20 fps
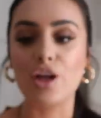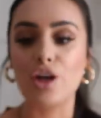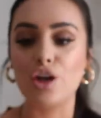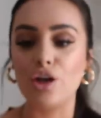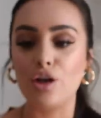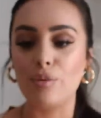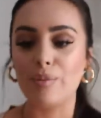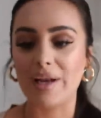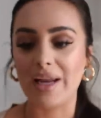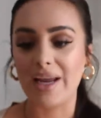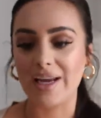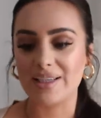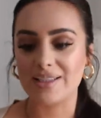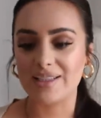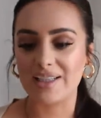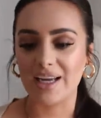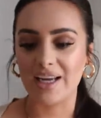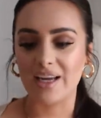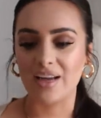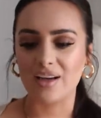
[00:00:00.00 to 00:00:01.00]

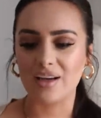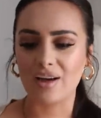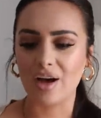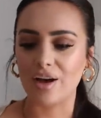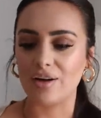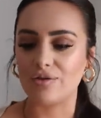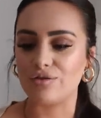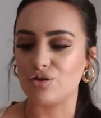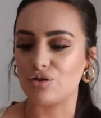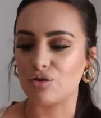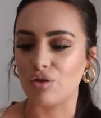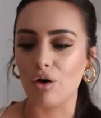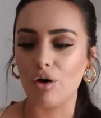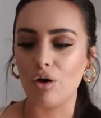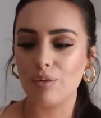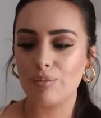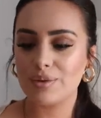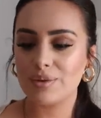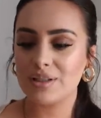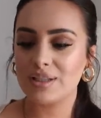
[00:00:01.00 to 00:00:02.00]
illuminating kind of
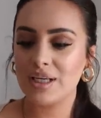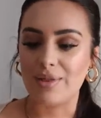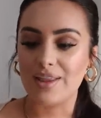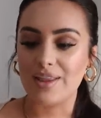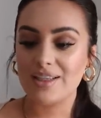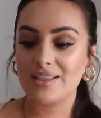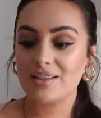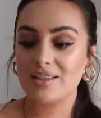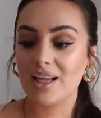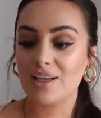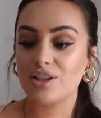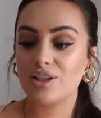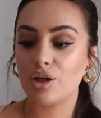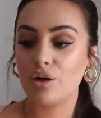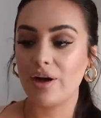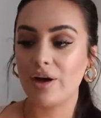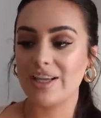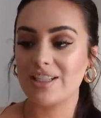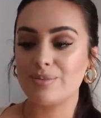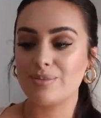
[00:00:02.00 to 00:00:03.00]
drops and this has actually
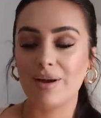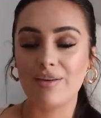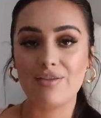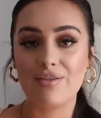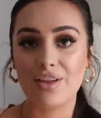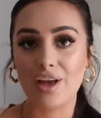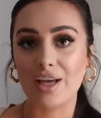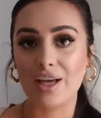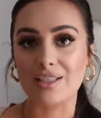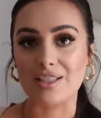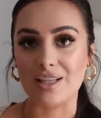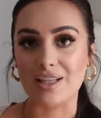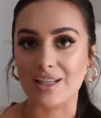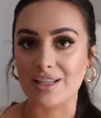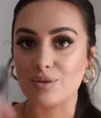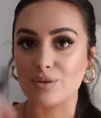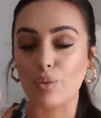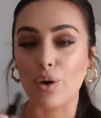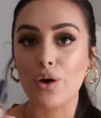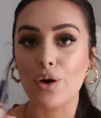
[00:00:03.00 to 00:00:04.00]
got SPF 30 and
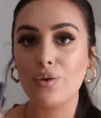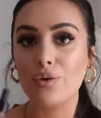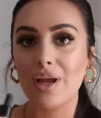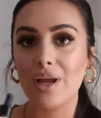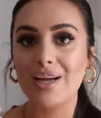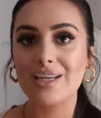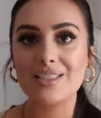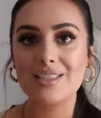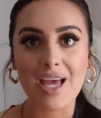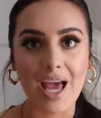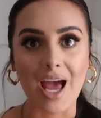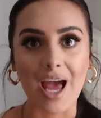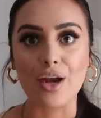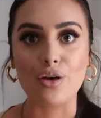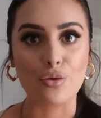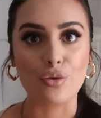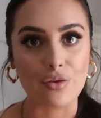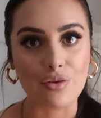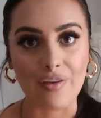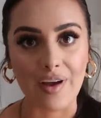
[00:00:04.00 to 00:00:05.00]
this won't like tan
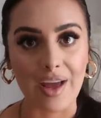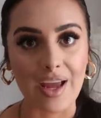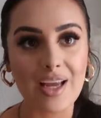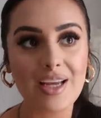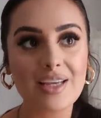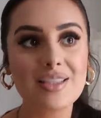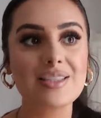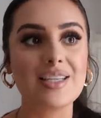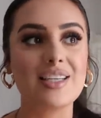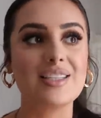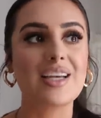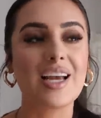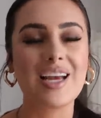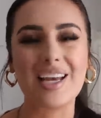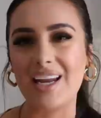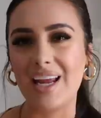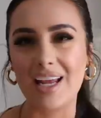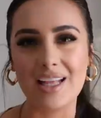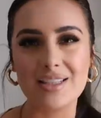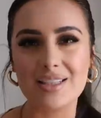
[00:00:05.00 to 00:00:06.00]
your face it's like
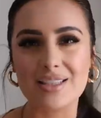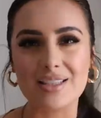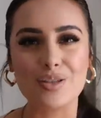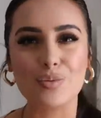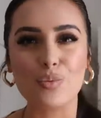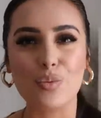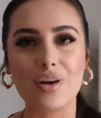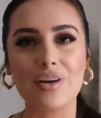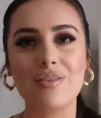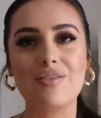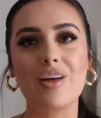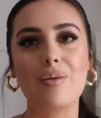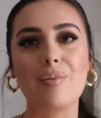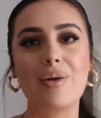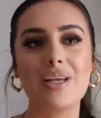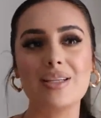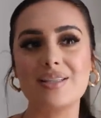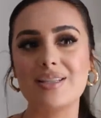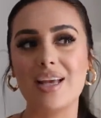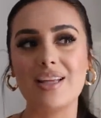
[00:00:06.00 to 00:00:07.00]
an instant one if that
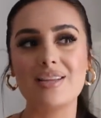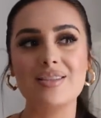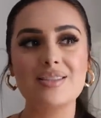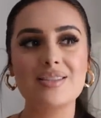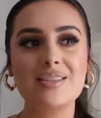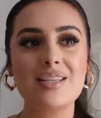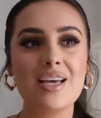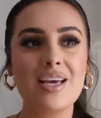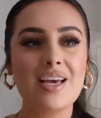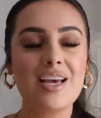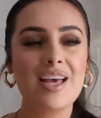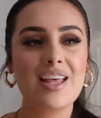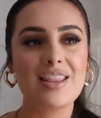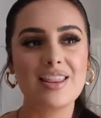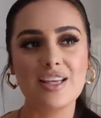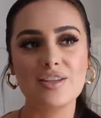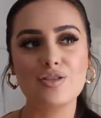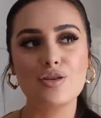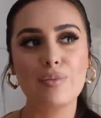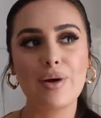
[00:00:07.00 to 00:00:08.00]
makes sense
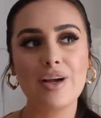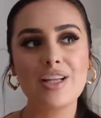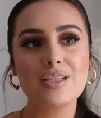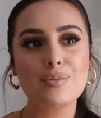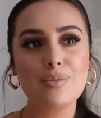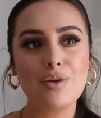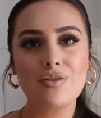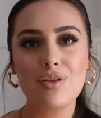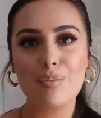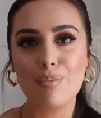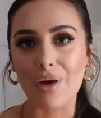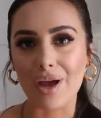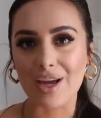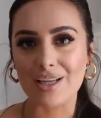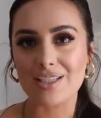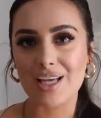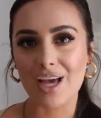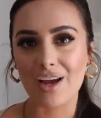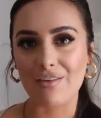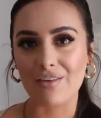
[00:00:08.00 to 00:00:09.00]
this reminds me of the By
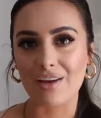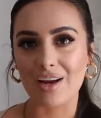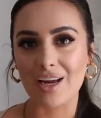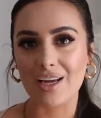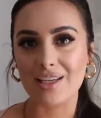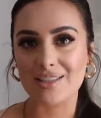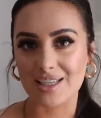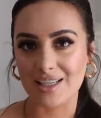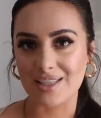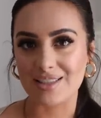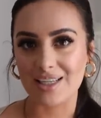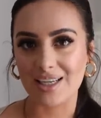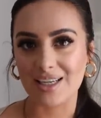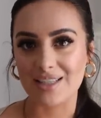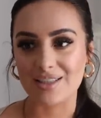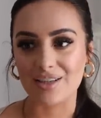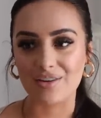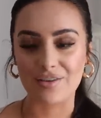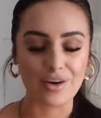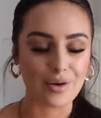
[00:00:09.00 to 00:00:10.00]
Terry CC
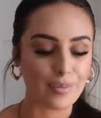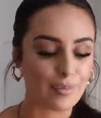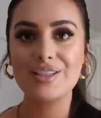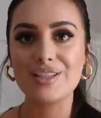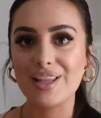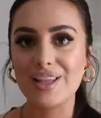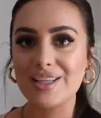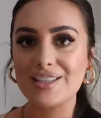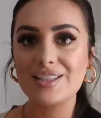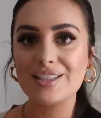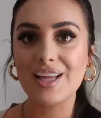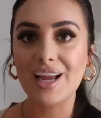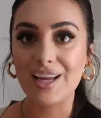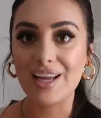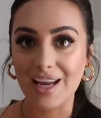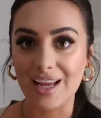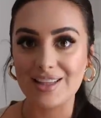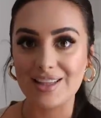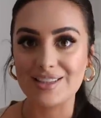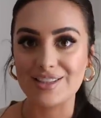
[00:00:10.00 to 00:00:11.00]
serum so this is like
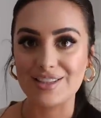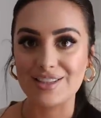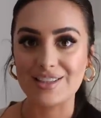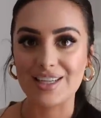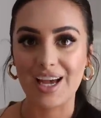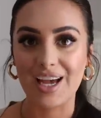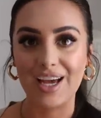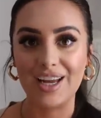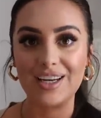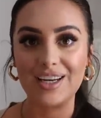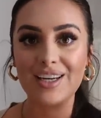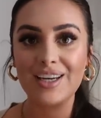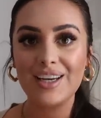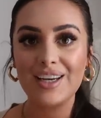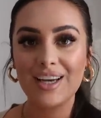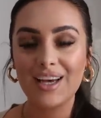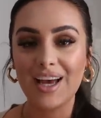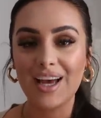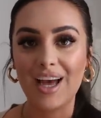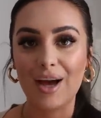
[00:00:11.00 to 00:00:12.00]
an instant tan
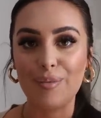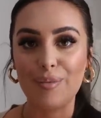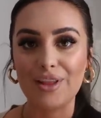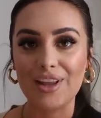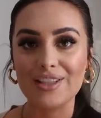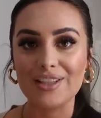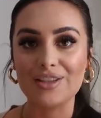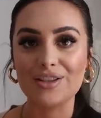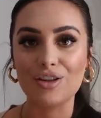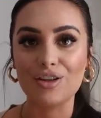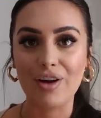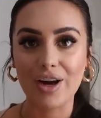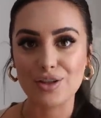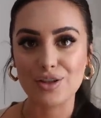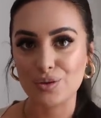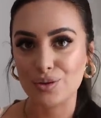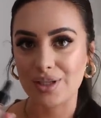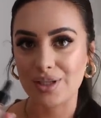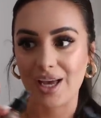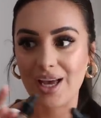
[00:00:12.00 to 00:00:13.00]
um, and this is a
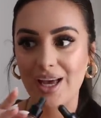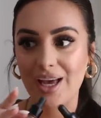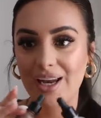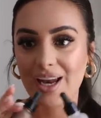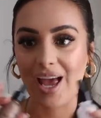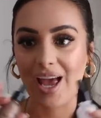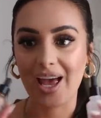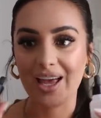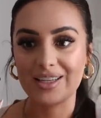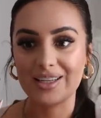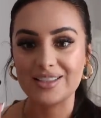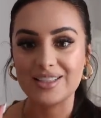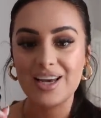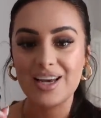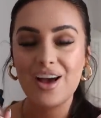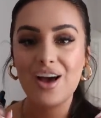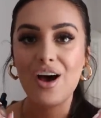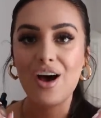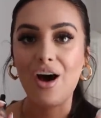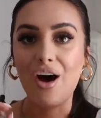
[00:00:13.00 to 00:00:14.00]
gradual tan and
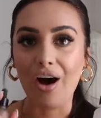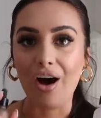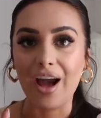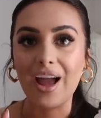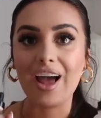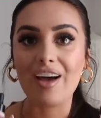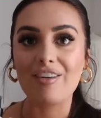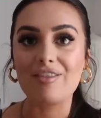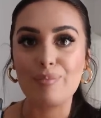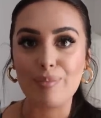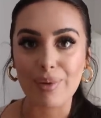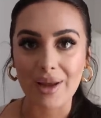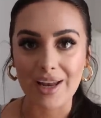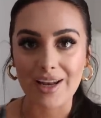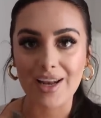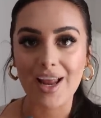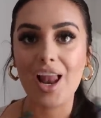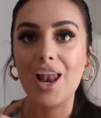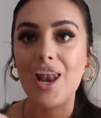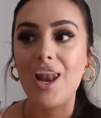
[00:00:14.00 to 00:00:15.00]
I have
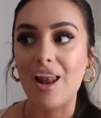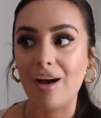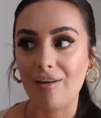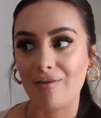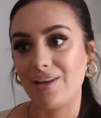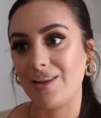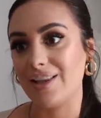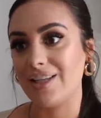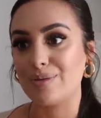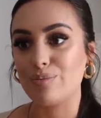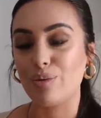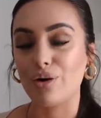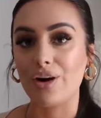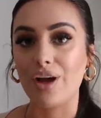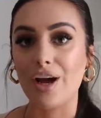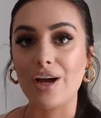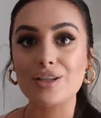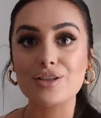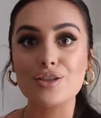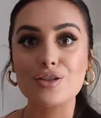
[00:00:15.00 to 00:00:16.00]
been loving these
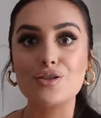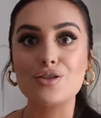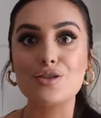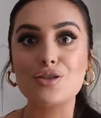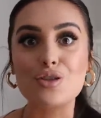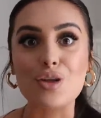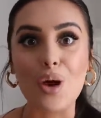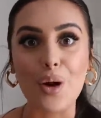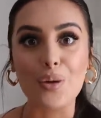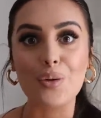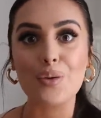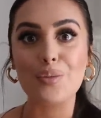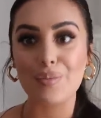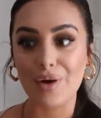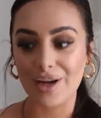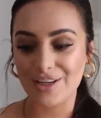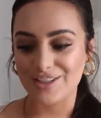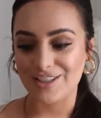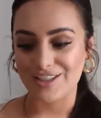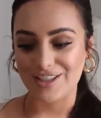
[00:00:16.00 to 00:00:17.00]
products so
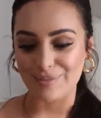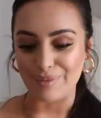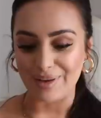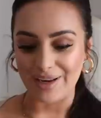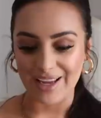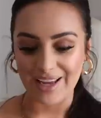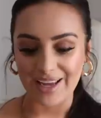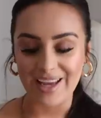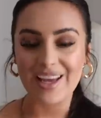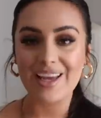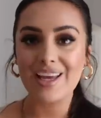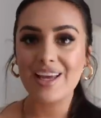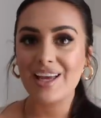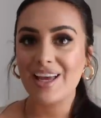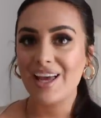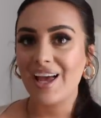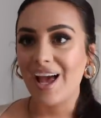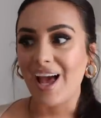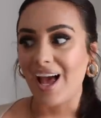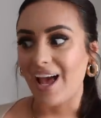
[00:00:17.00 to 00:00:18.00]
much at the minute
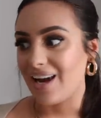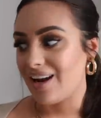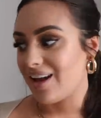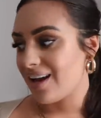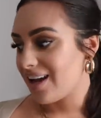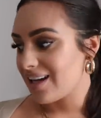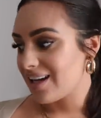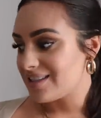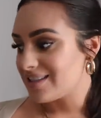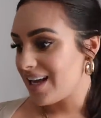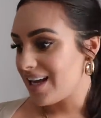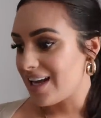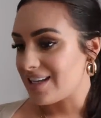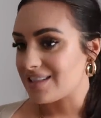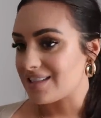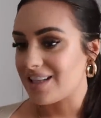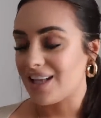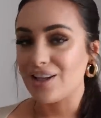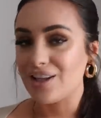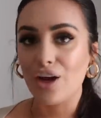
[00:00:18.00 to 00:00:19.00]
and like I said
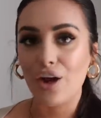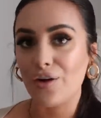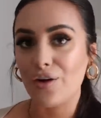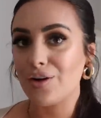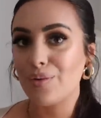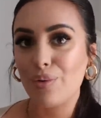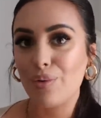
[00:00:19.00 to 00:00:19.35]
they're the only